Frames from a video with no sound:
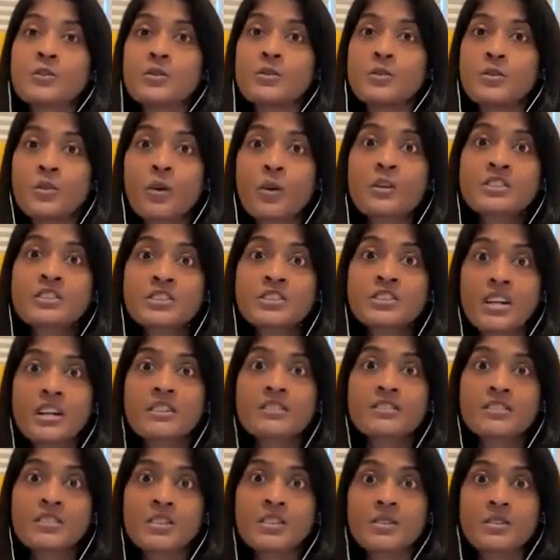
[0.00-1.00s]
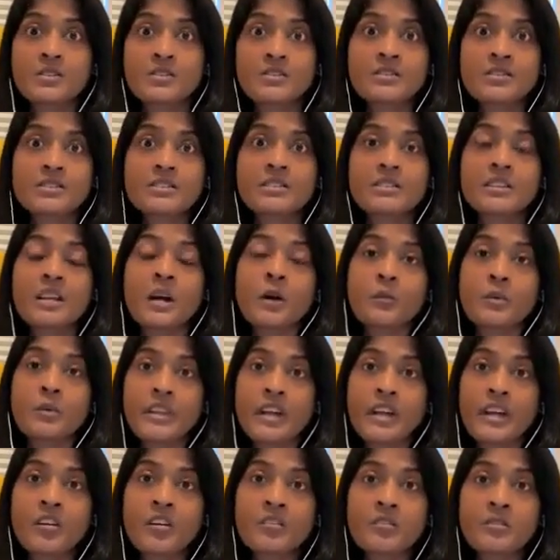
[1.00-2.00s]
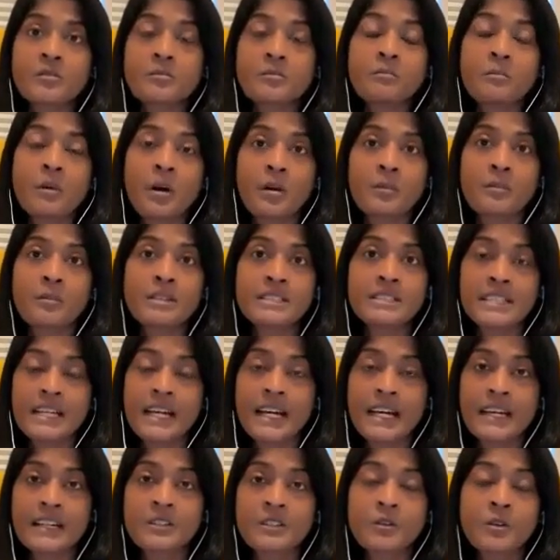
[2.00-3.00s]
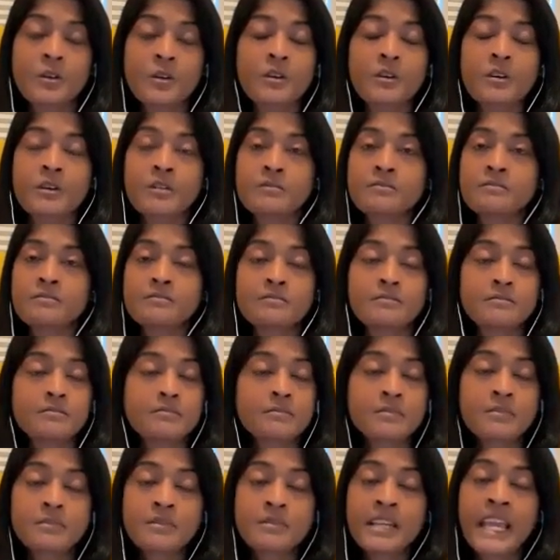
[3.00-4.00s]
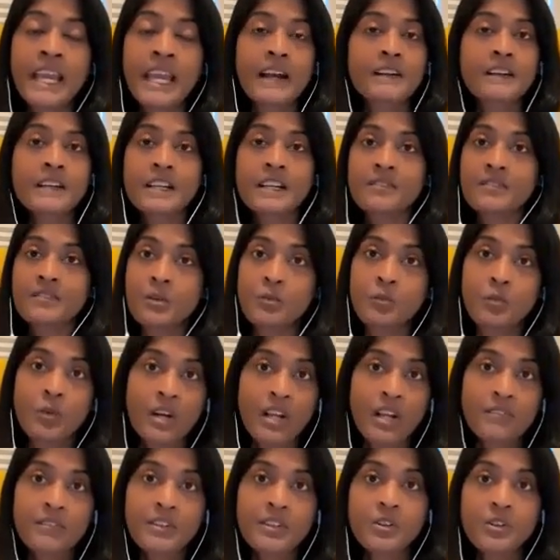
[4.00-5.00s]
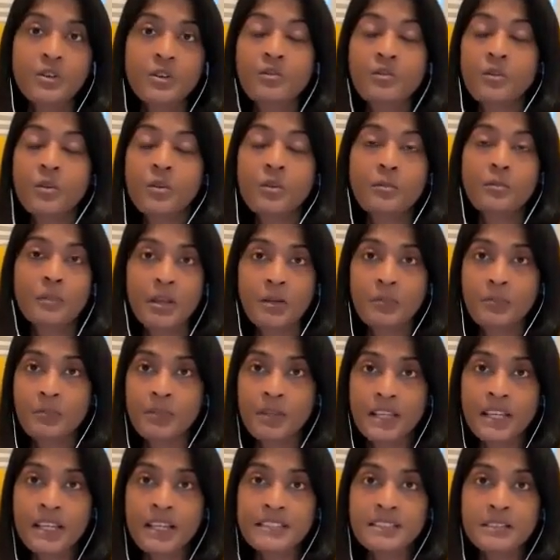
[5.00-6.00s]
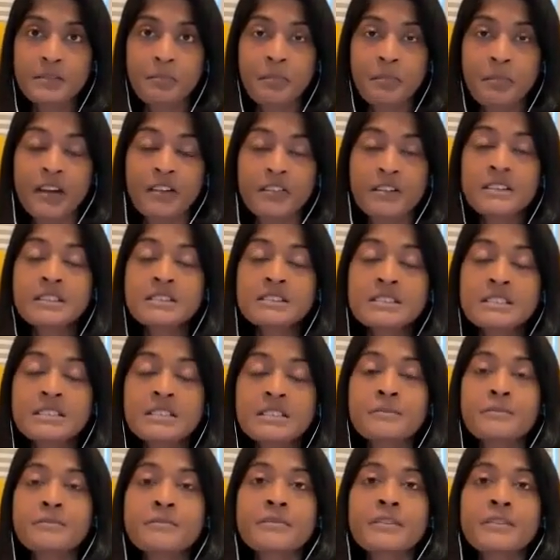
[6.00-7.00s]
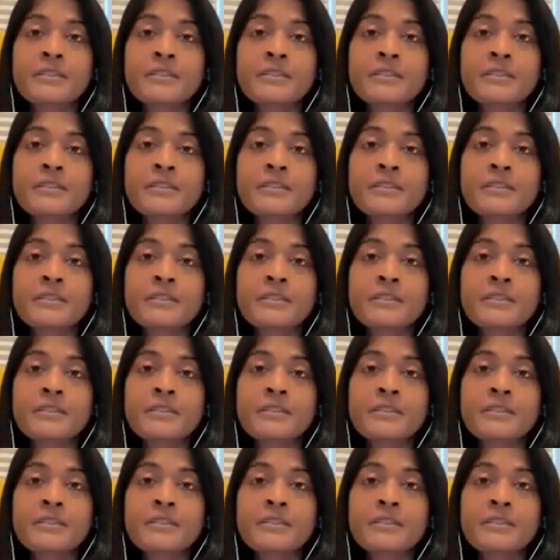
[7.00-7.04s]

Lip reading: your child knows that without mom and dad or caregiver, whatever your role might be as a parent,